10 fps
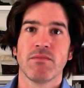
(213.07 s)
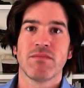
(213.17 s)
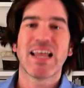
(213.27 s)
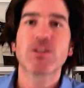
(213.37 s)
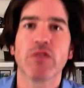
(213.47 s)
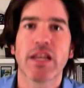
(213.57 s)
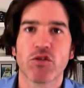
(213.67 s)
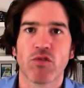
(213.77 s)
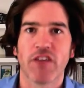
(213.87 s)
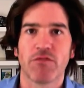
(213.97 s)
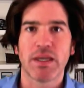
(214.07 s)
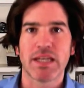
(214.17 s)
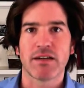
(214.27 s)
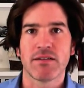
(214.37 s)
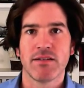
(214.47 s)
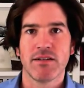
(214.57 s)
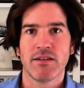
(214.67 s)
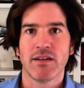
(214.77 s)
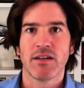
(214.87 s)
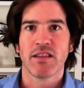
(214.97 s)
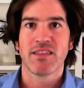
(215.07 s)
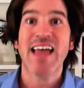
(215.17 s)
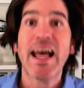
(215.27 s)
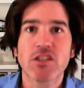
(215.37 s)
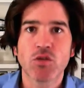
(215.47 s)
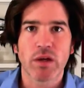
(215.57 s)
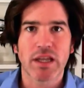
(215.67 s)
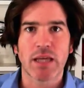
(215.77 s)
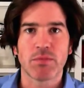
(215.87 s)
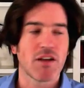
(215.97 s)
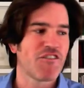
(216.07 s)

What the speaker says: That's where they derive meaning. That's what keeps